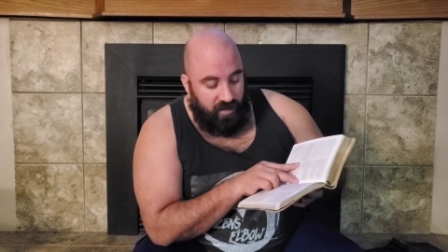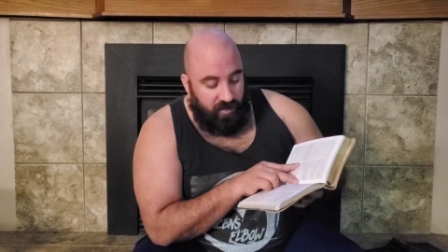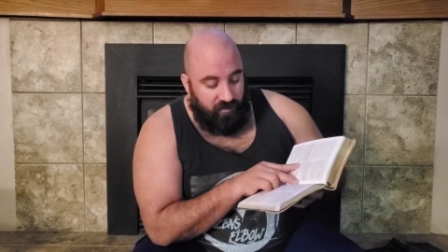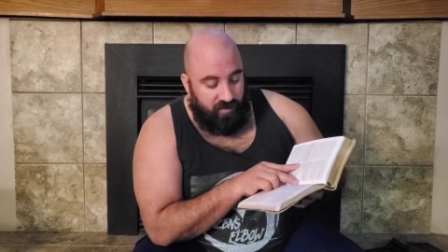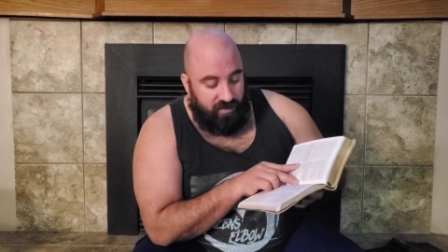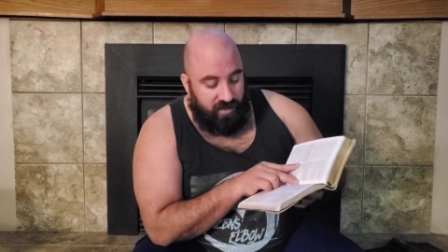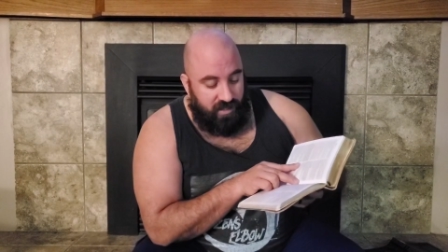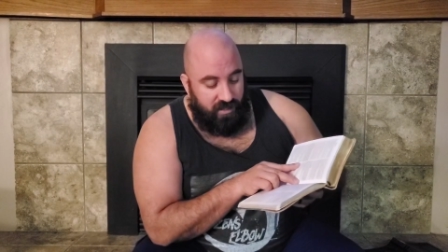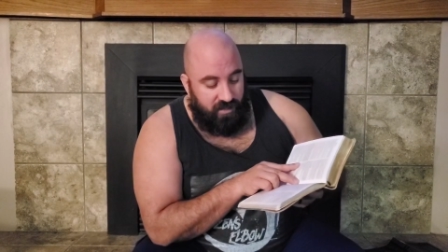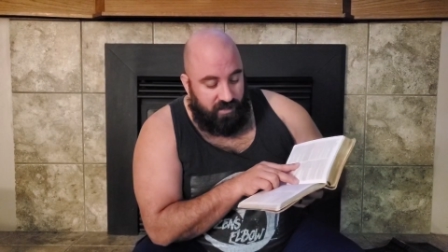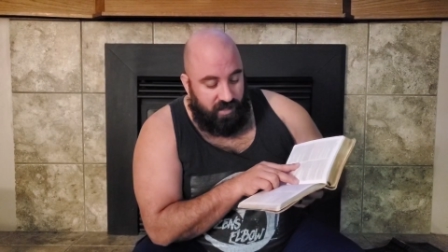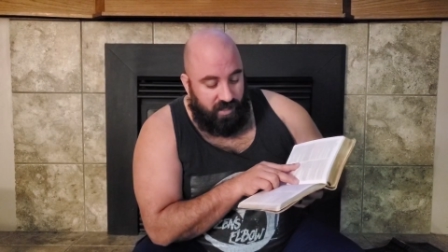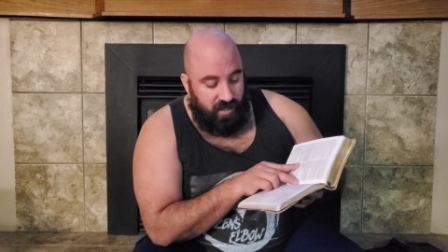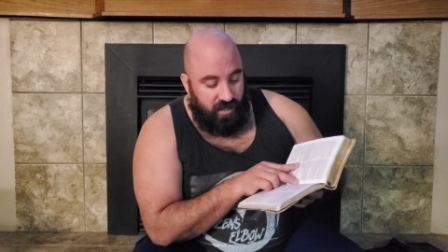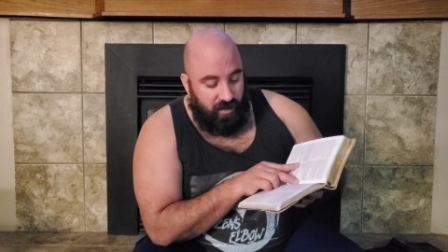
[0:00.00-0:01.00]
Give us
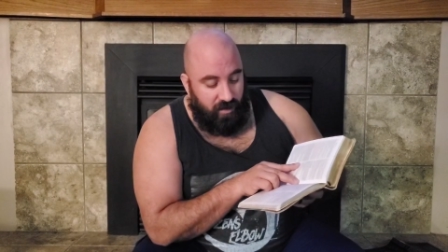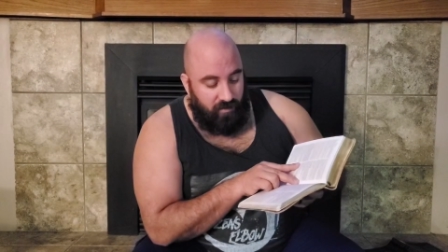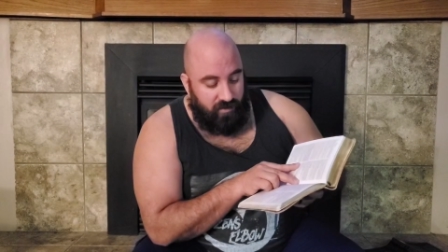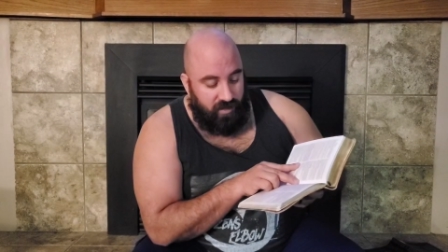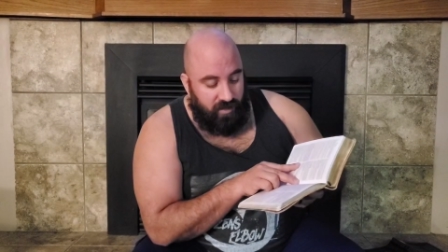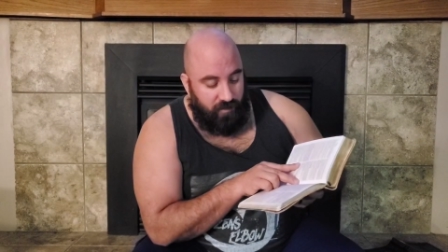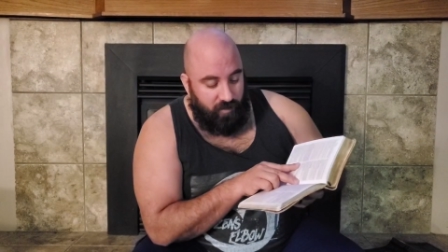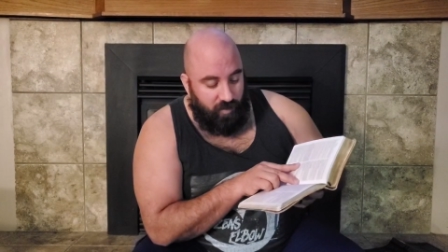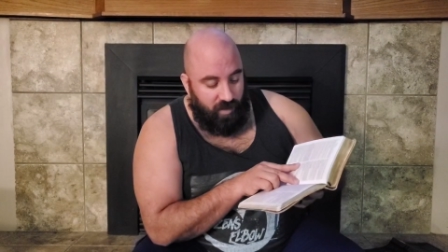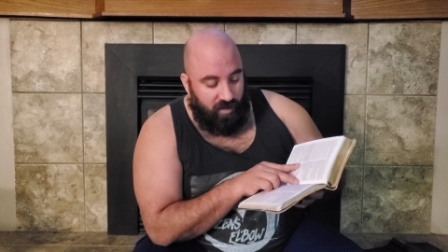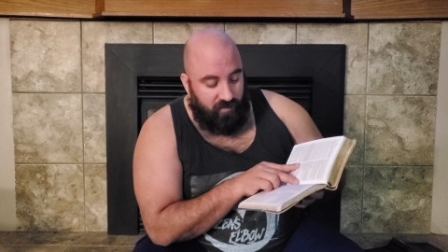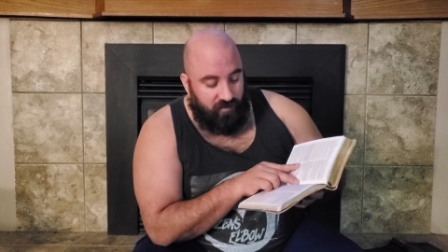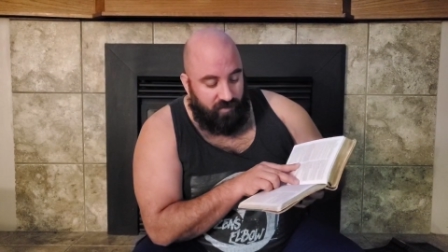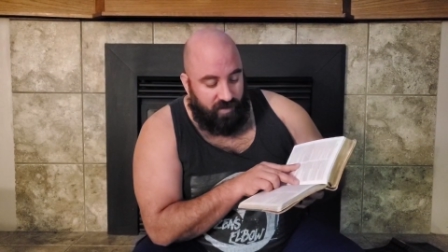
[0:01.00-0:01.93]
each day our daily bread.